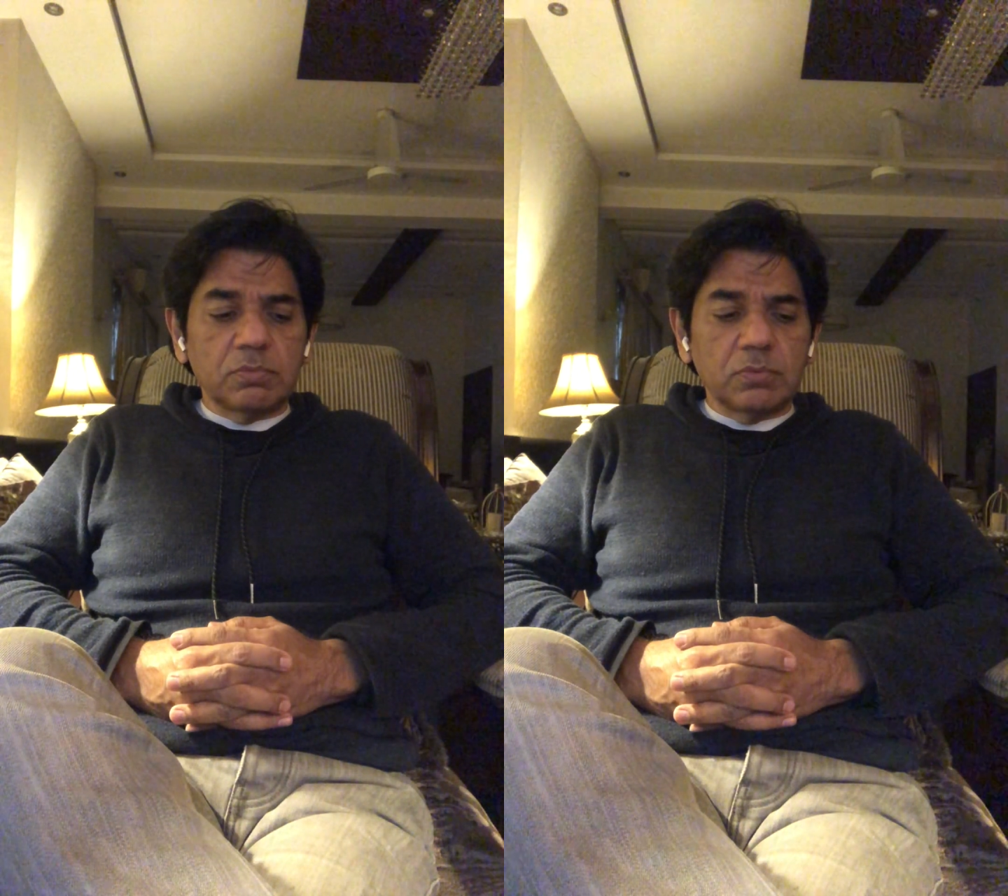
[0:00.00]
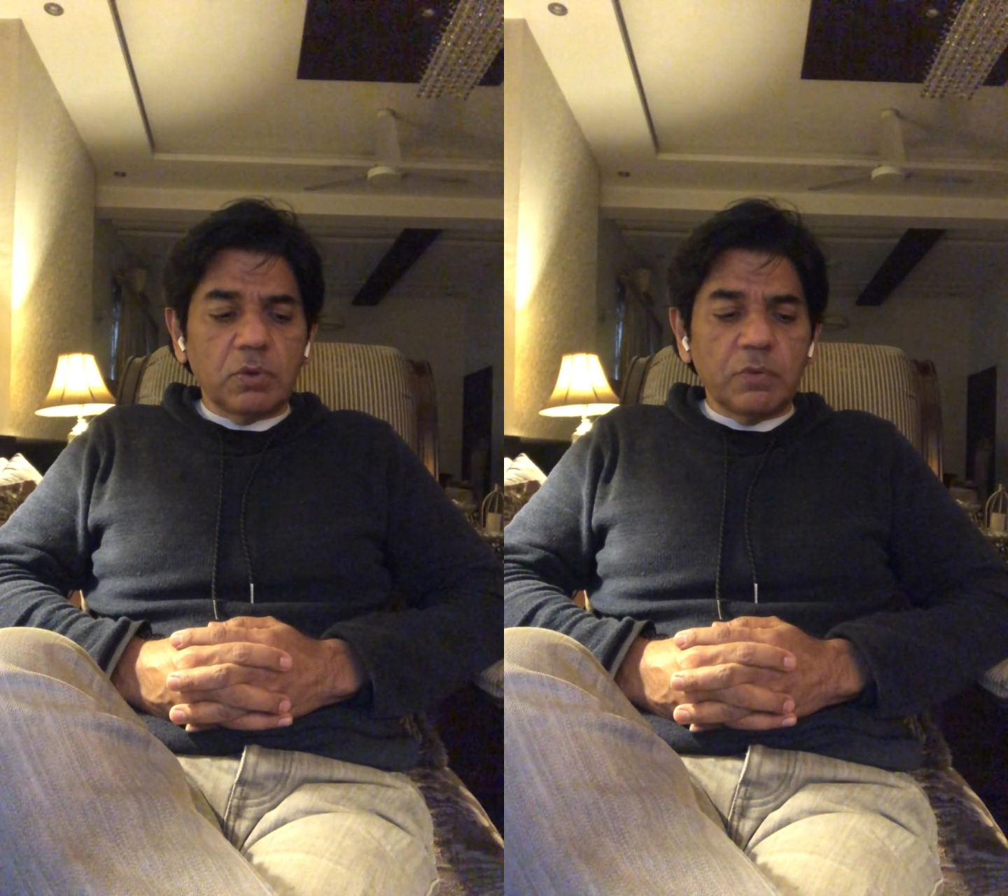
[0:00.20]

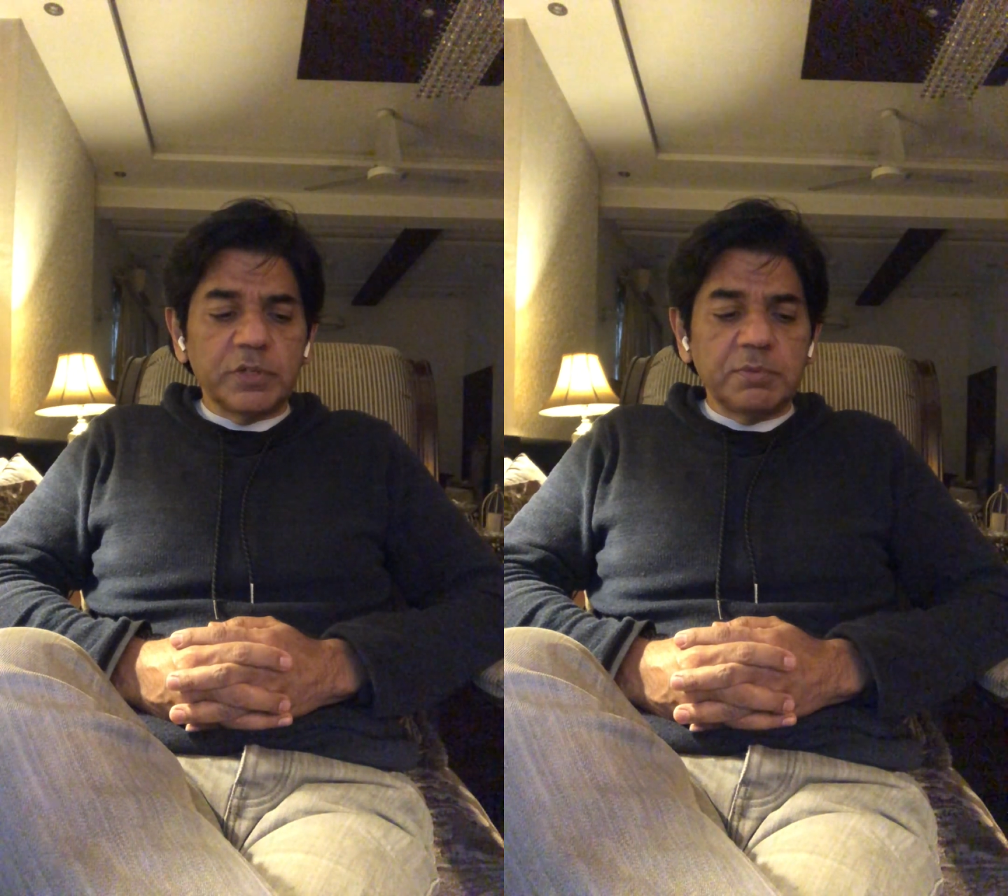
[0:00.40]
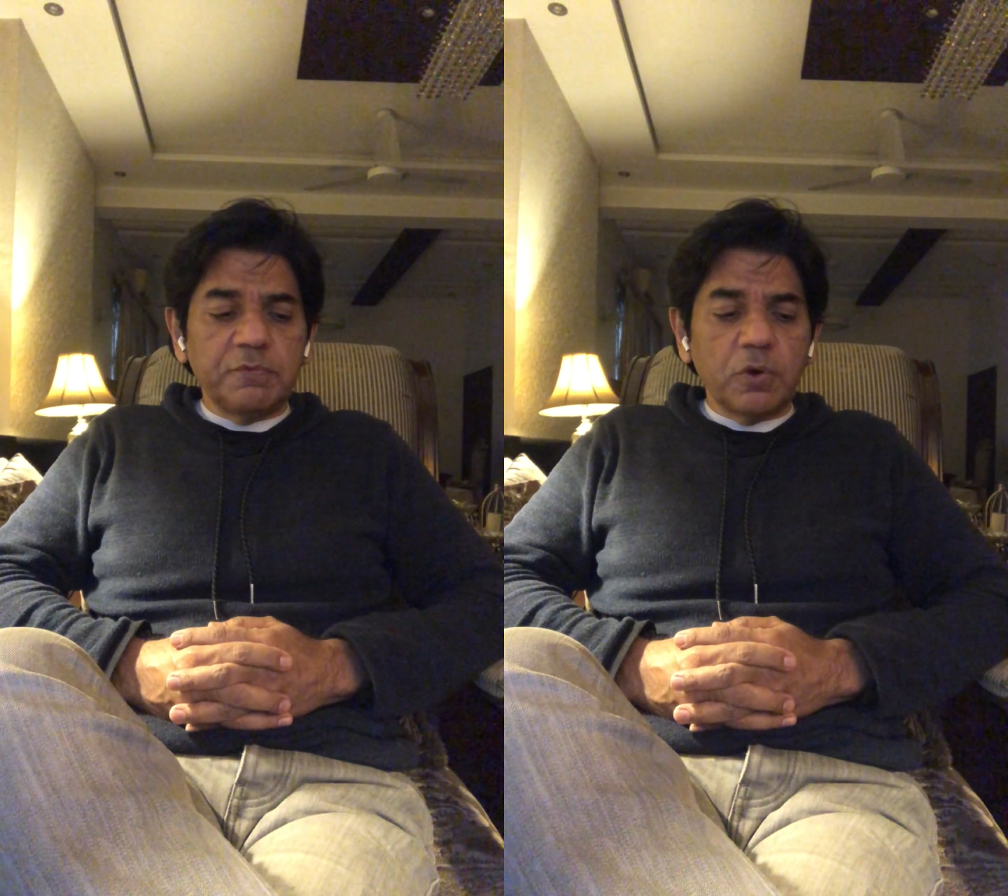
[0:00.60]
always
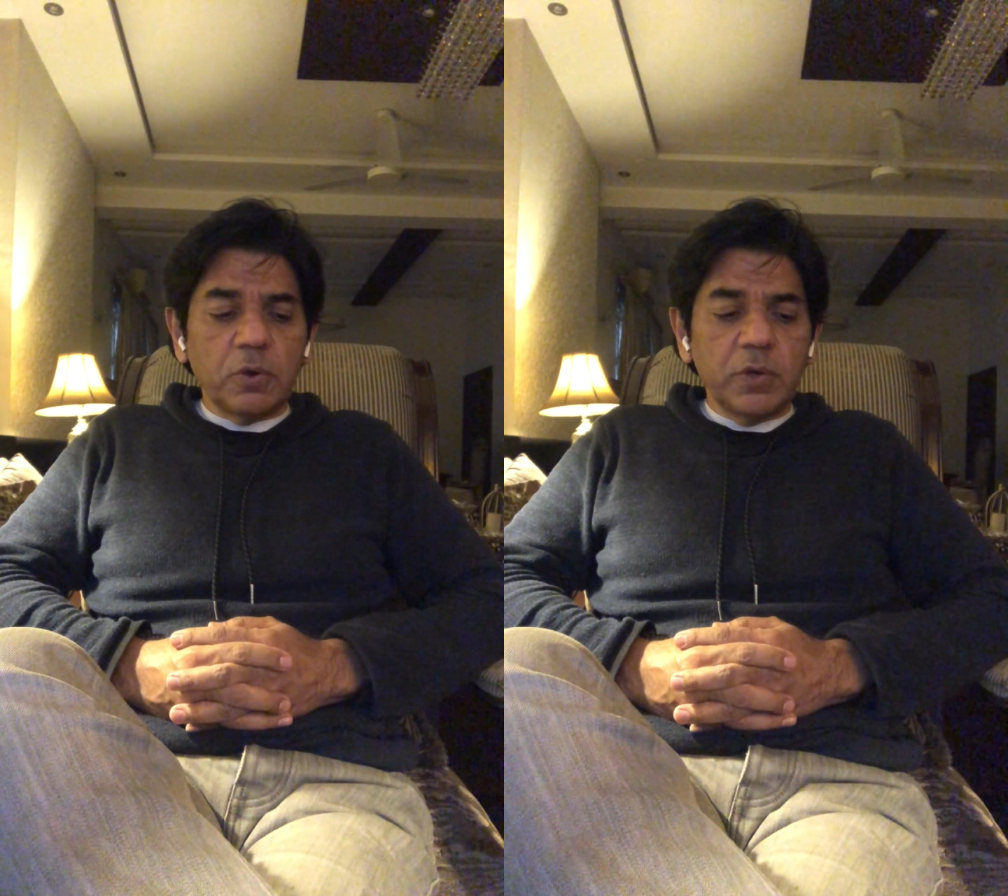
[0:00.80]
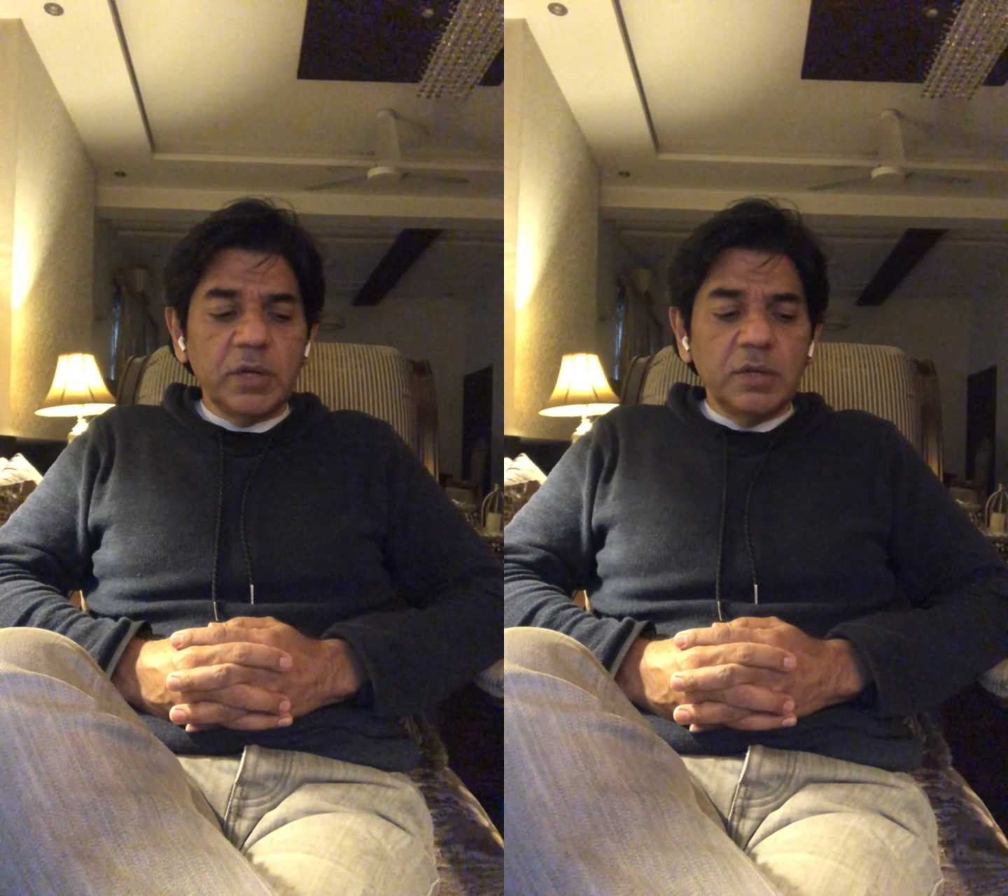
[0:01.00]
be
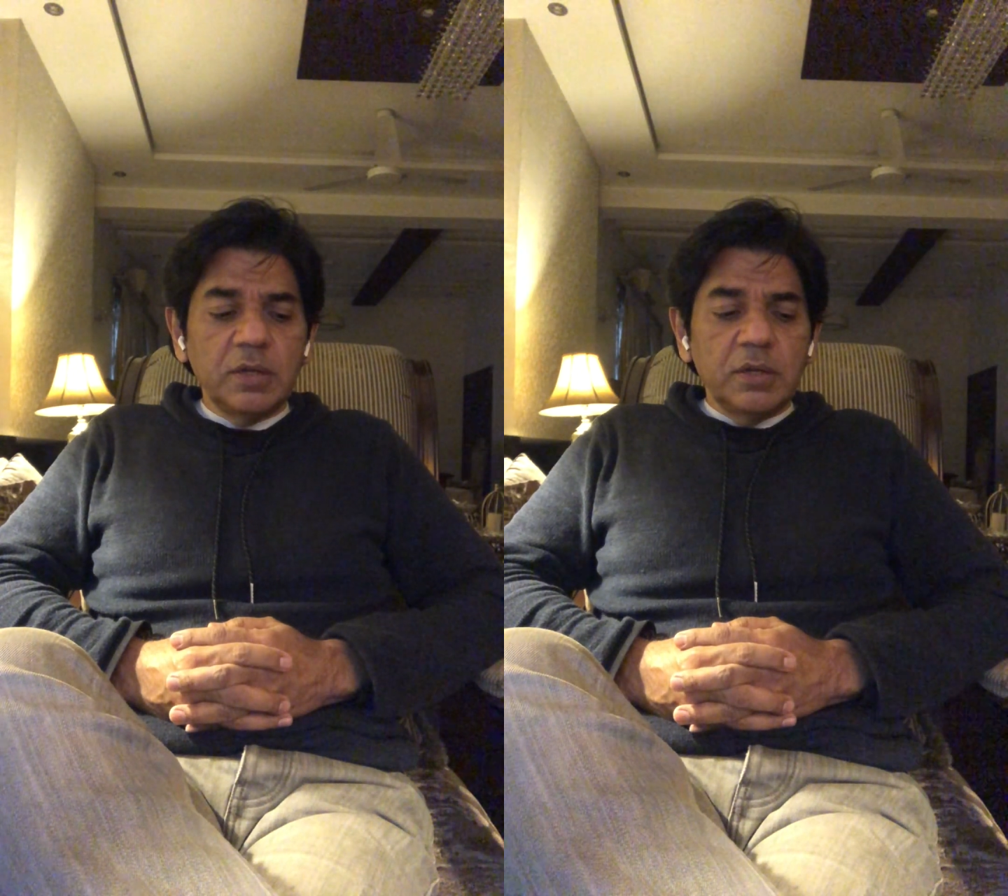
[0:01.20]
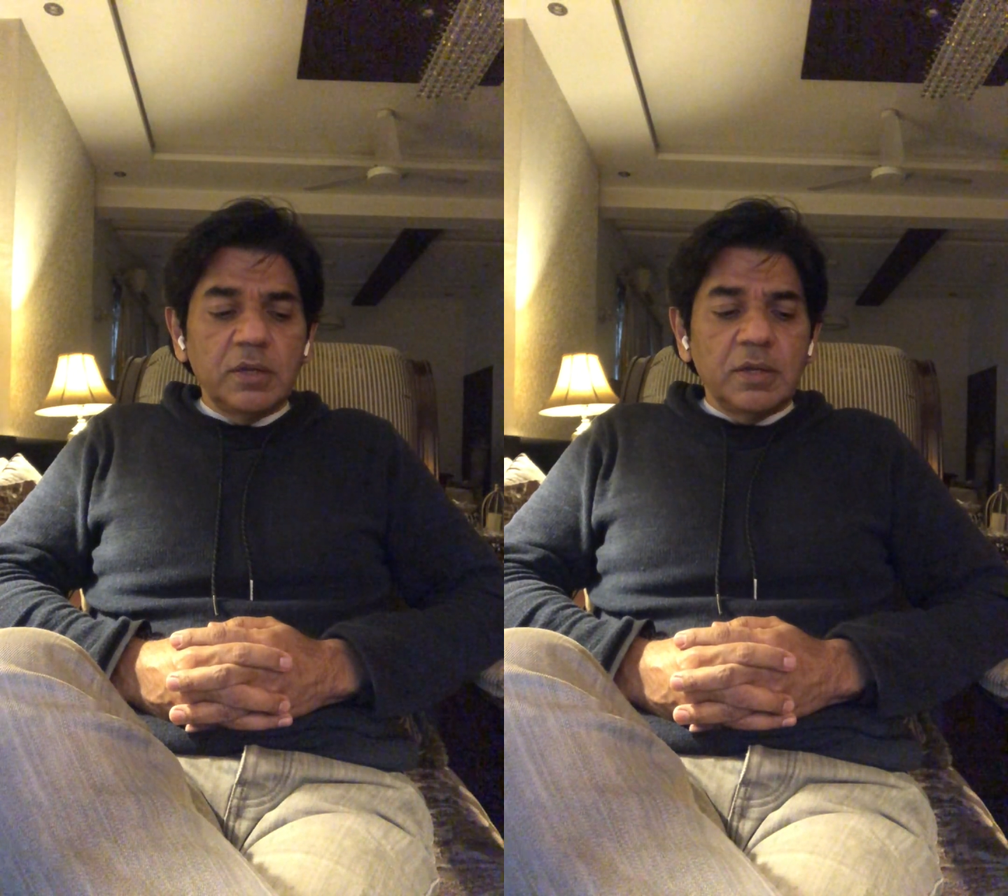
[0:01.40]
followed.
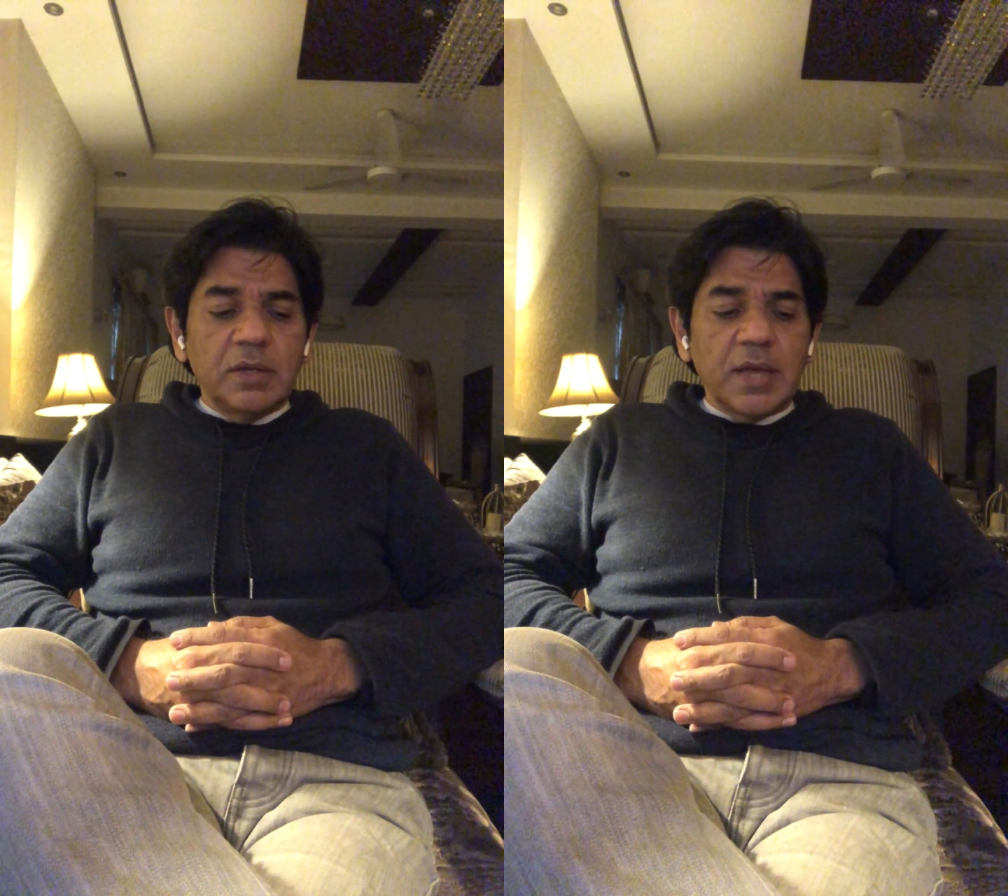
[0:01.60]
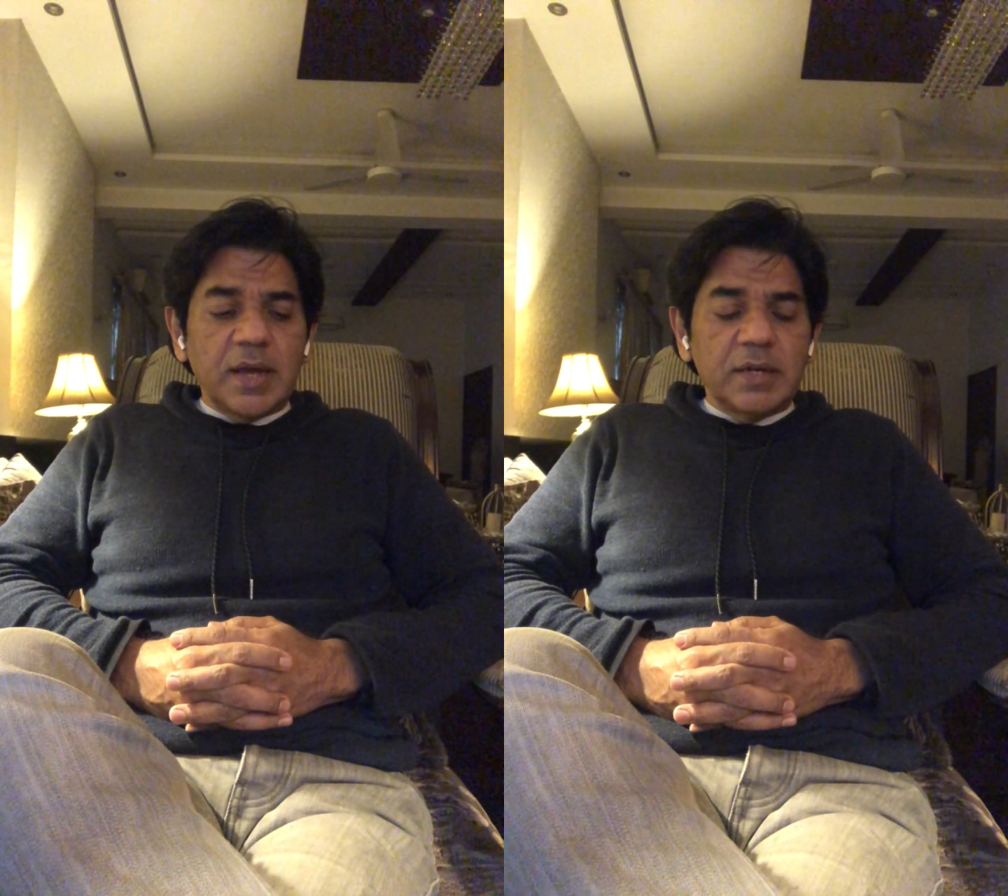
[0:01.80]

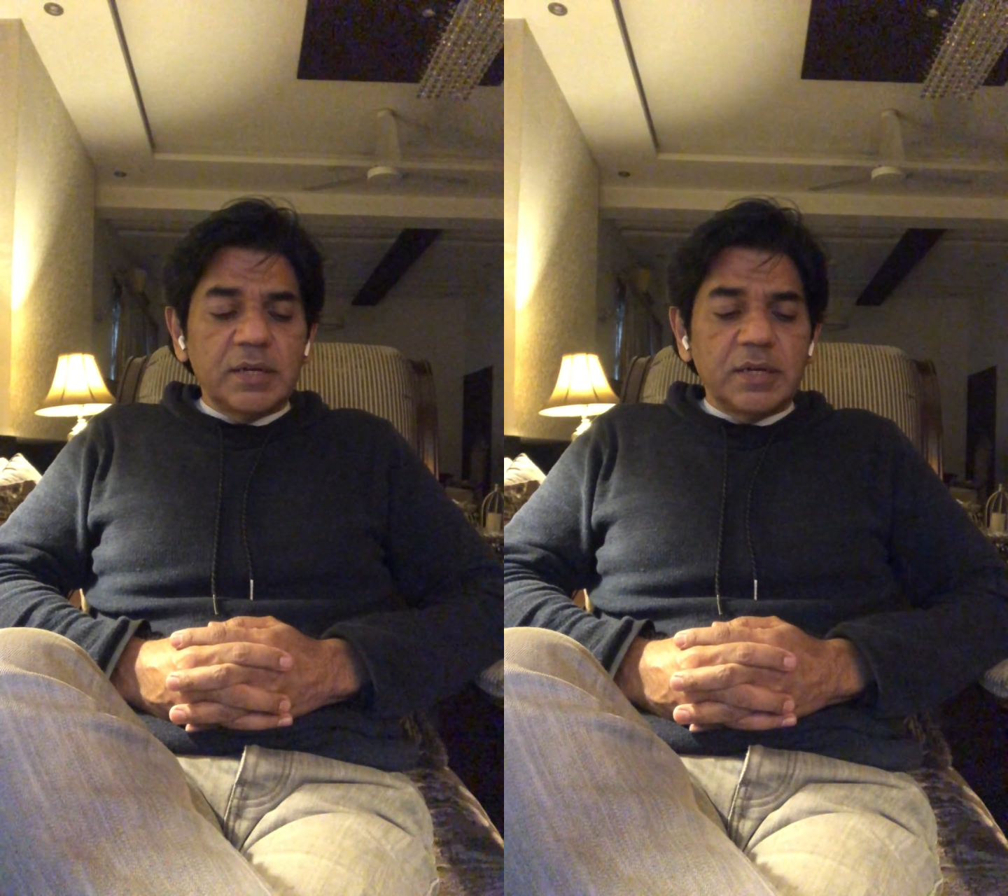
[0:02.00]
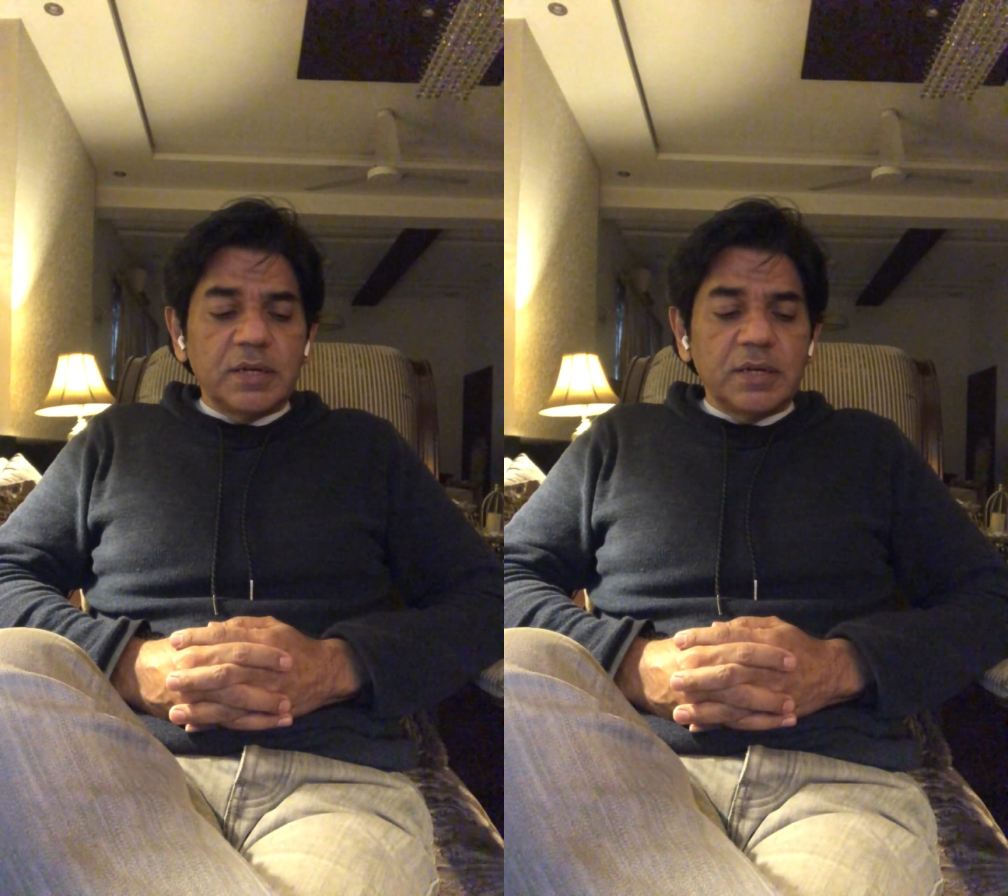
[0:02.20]
And